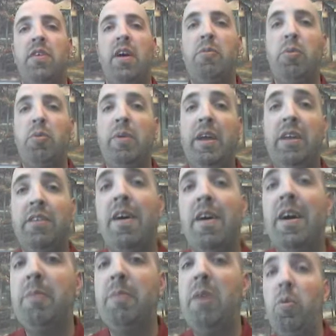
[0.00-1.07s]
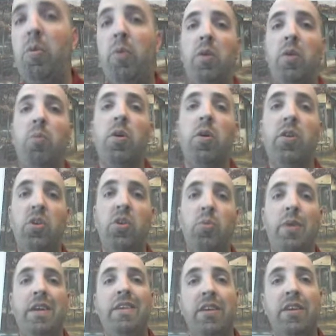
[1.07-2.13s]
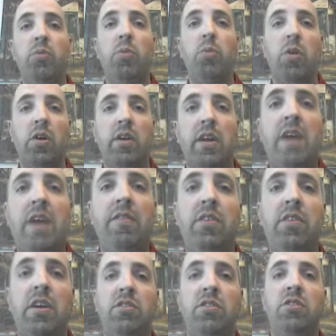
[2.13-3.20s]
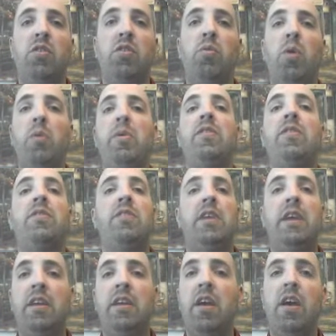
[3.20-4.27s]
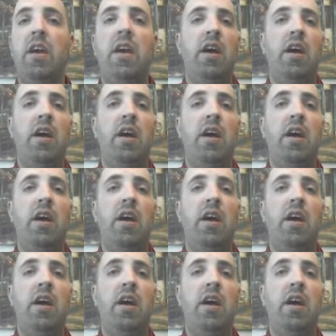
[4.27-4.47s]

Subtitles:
time where we can talk about what worked or what didn't work, and have discussions over what we've seen,